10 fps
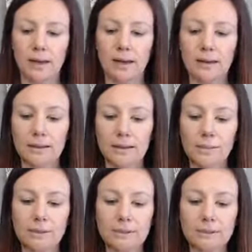And then
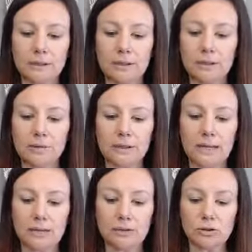I'm also going to use
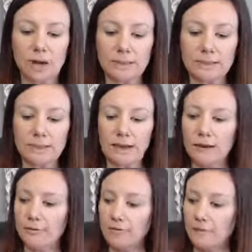10 drops
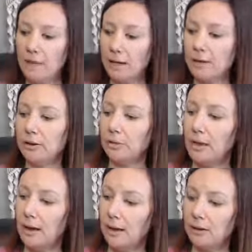of
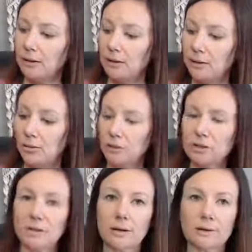melaleuca, which
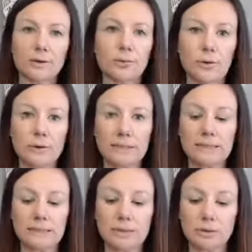is also known as
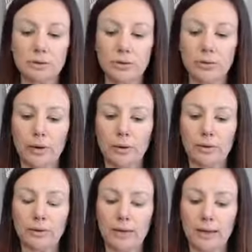tea tree
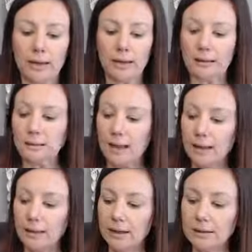oil. And I
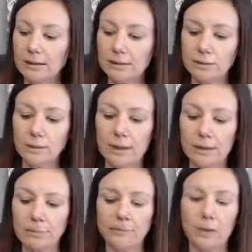like this
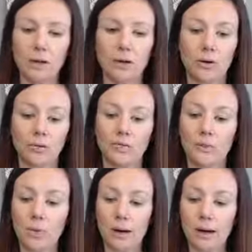one
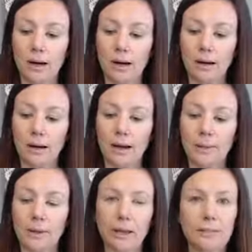for
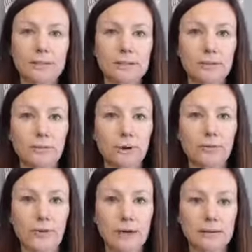helping to
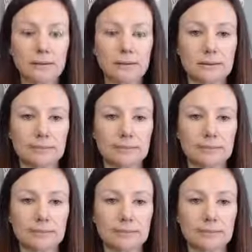prevent